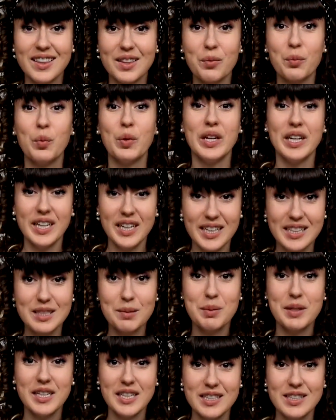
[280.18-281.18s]
We need to
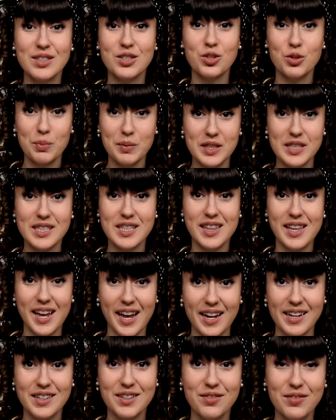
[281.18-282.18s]
be instruments in the
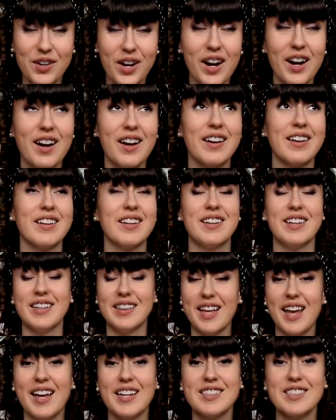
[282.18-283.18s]
hand of God, in
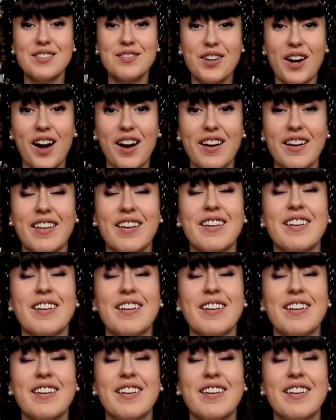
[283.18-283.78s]
the hands of God.